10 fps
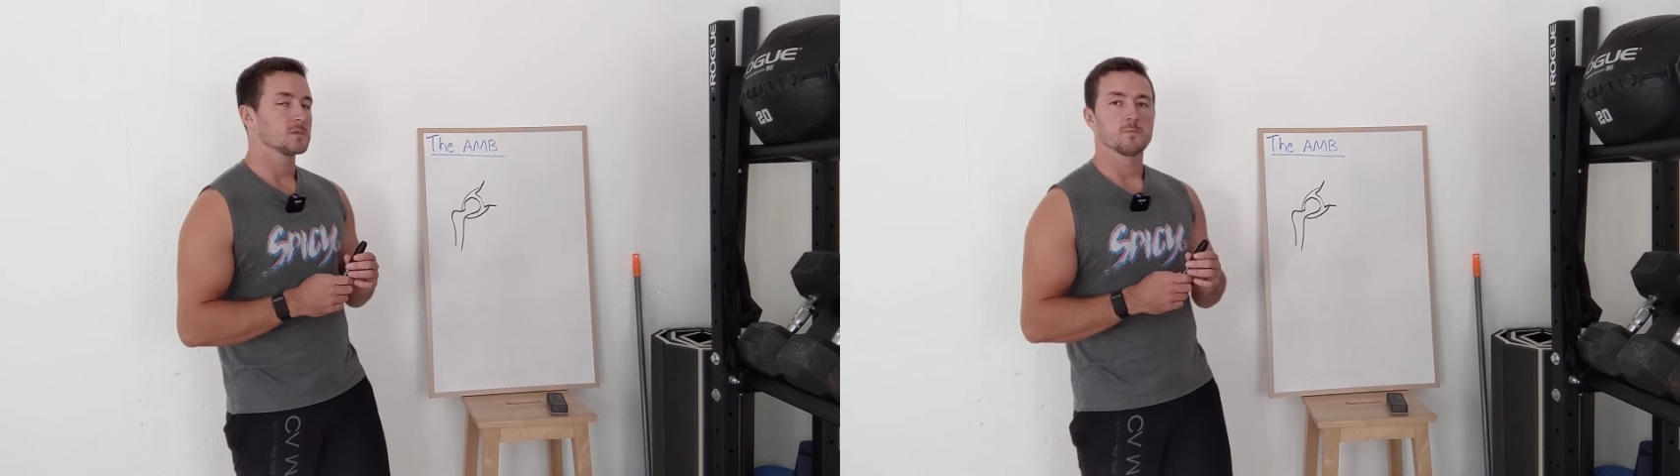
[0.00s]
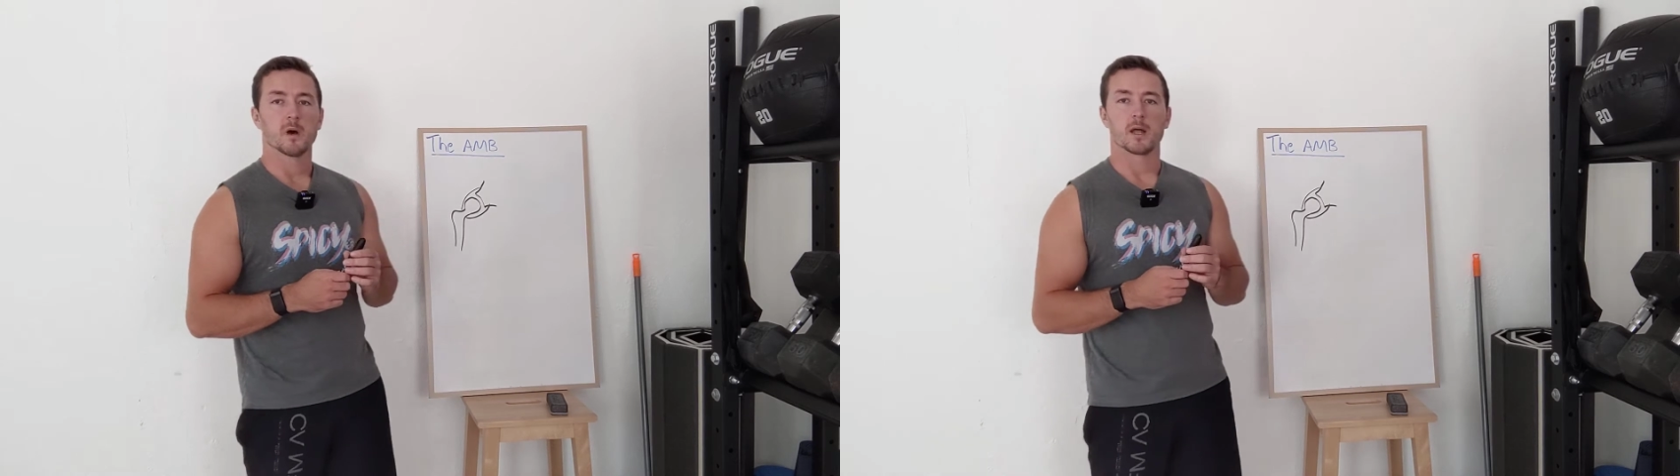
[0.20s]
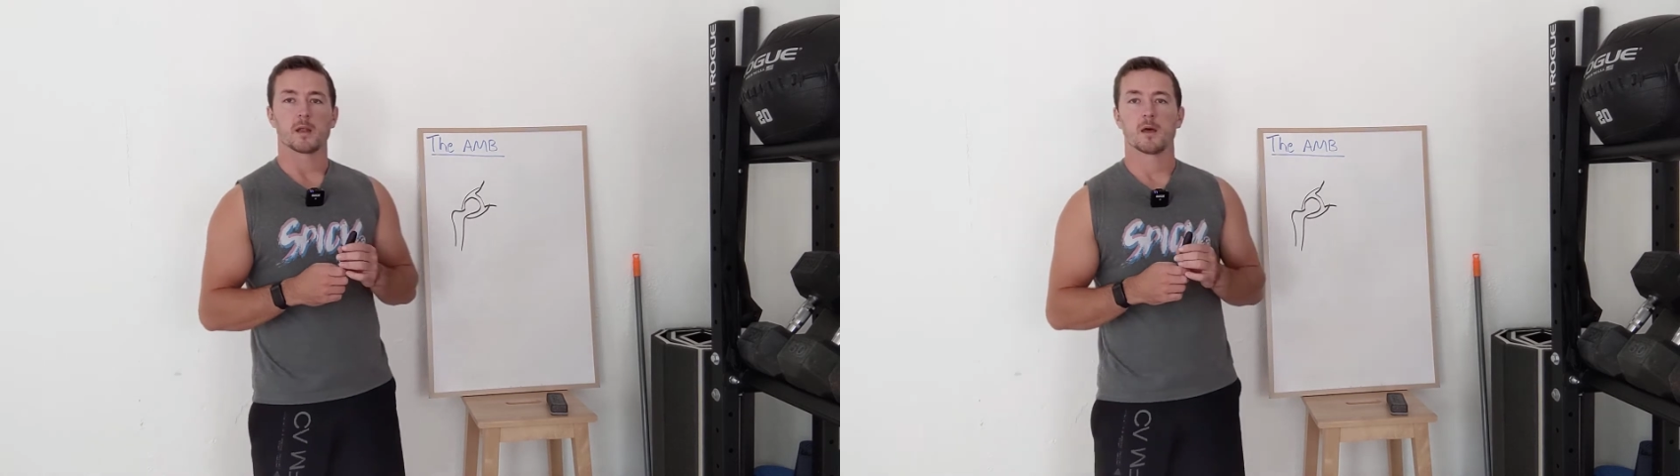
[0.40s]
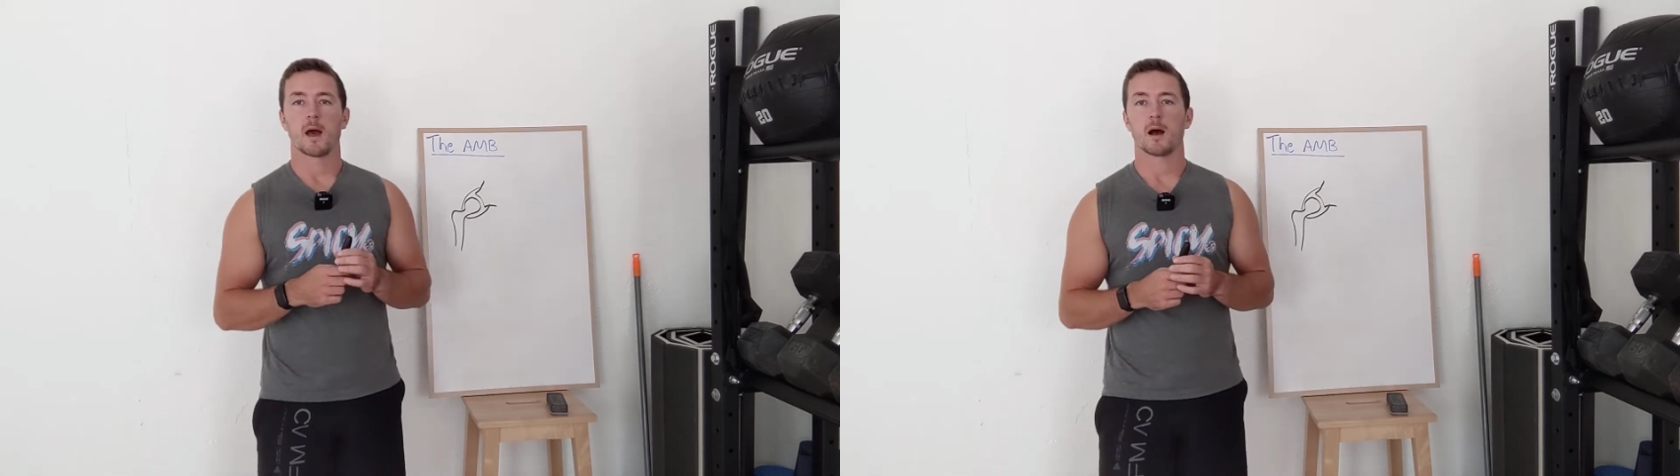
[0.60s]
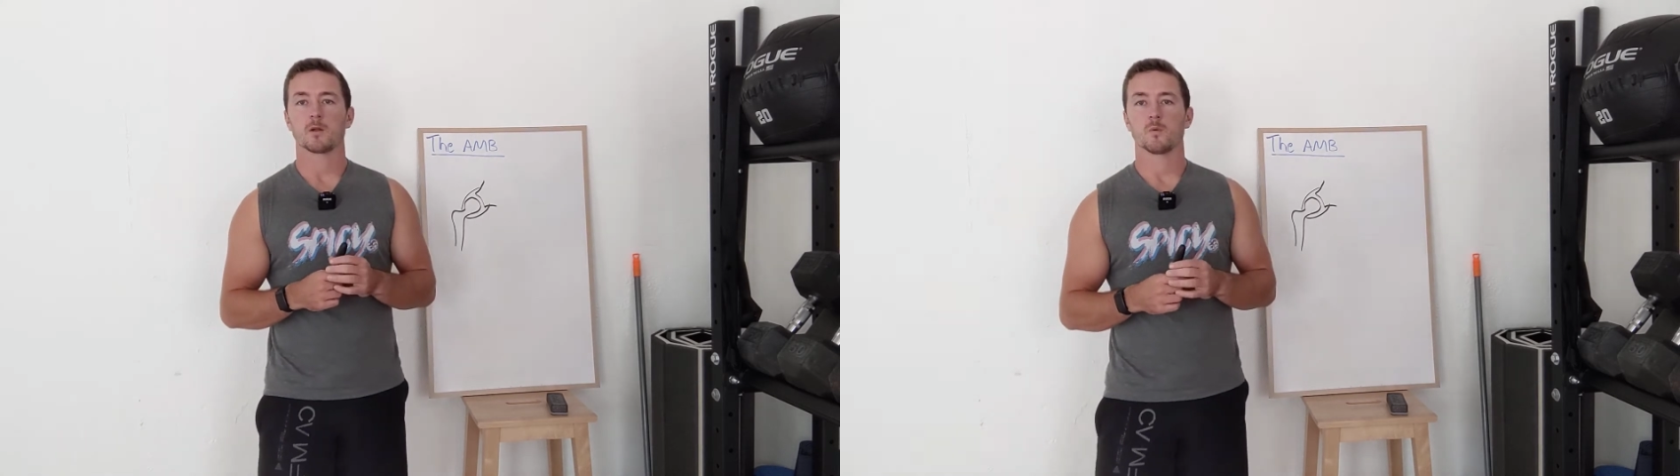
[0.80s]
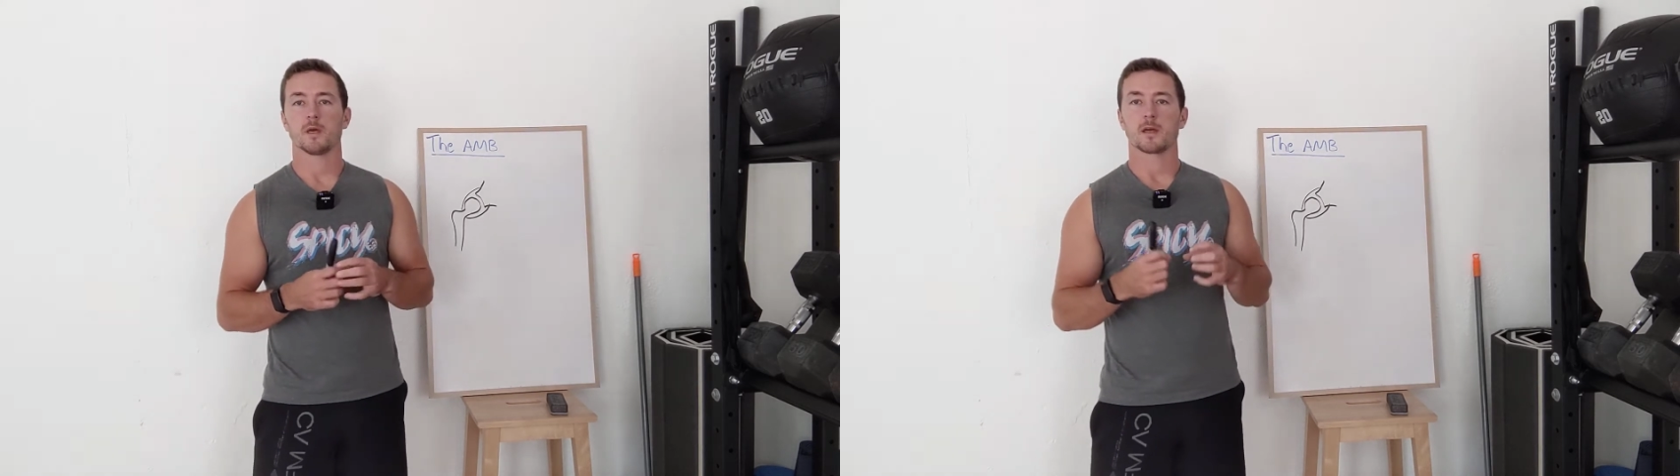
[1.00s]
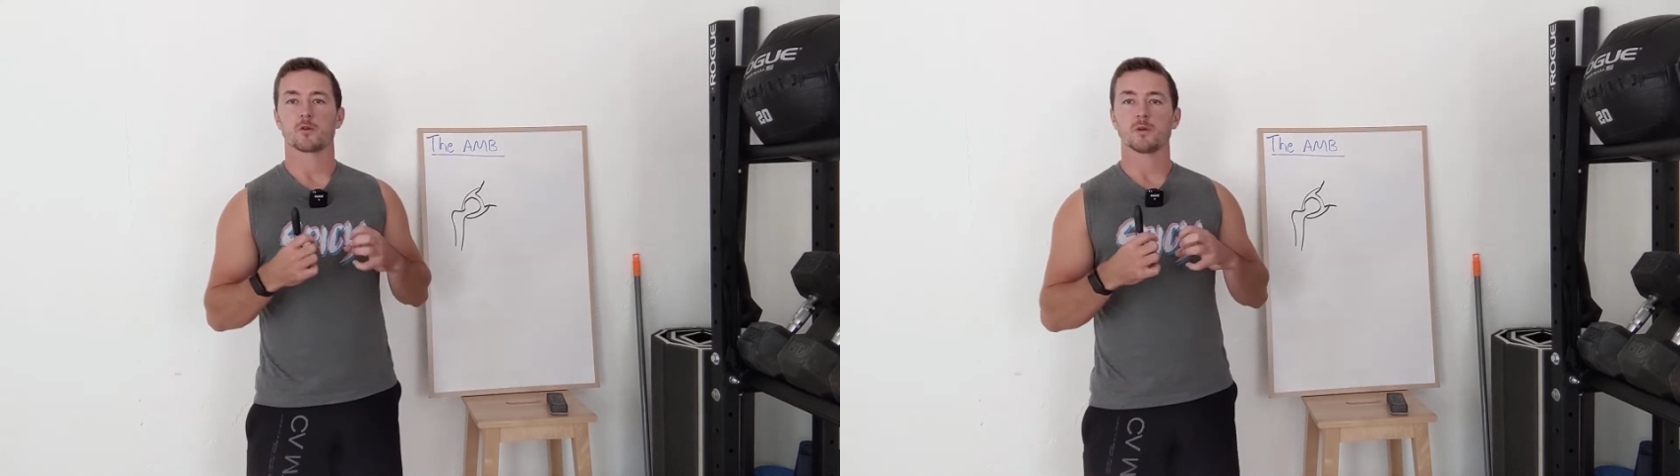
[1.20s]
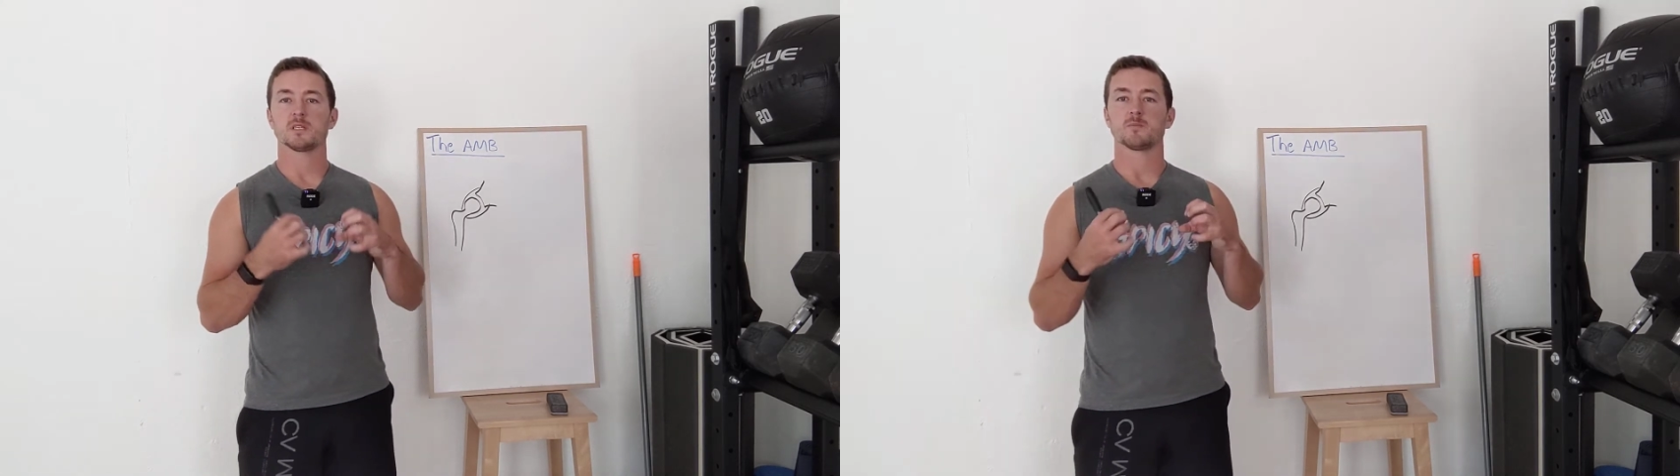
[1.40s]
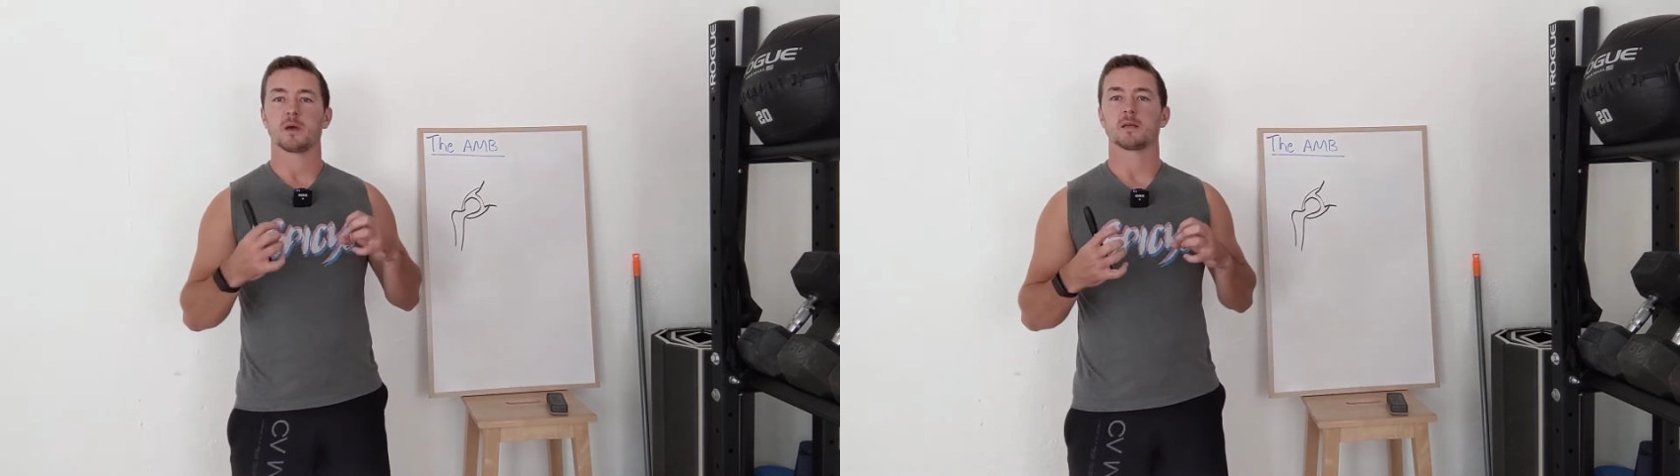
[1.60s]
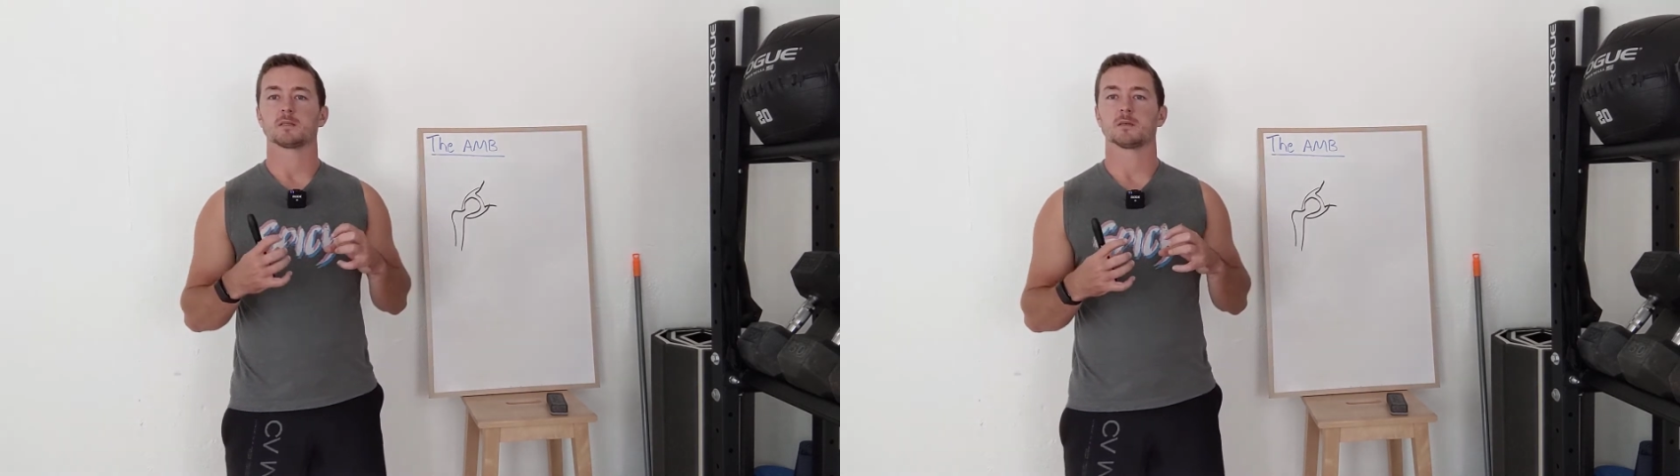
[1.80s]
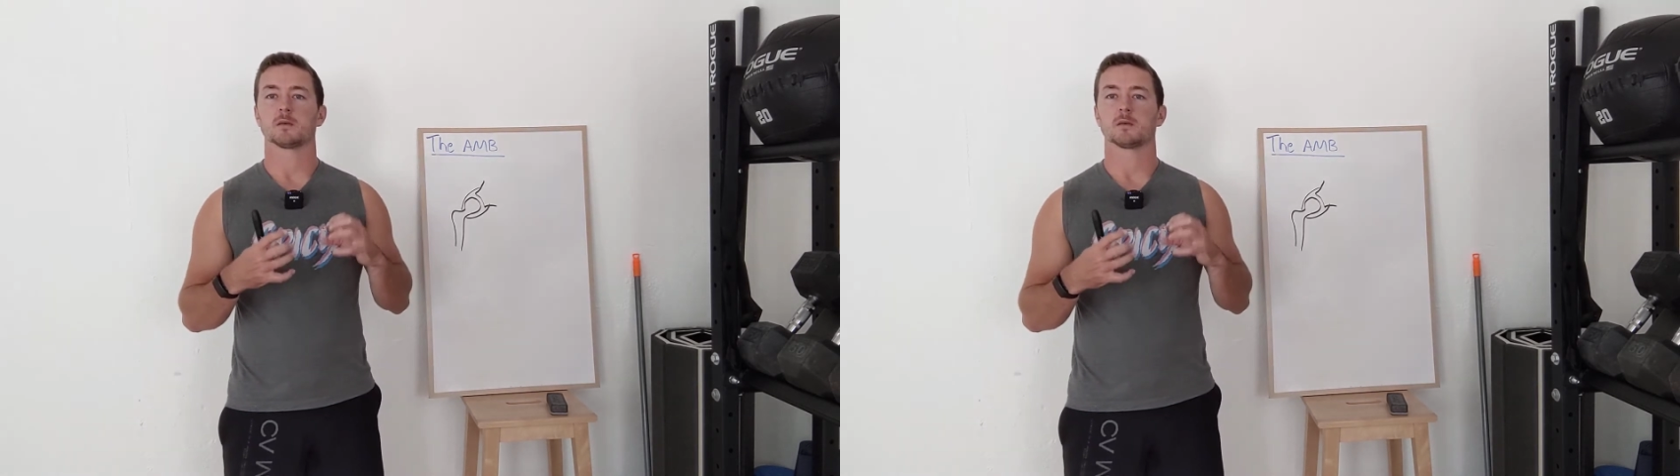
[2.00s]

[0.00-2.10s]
But how do we increase space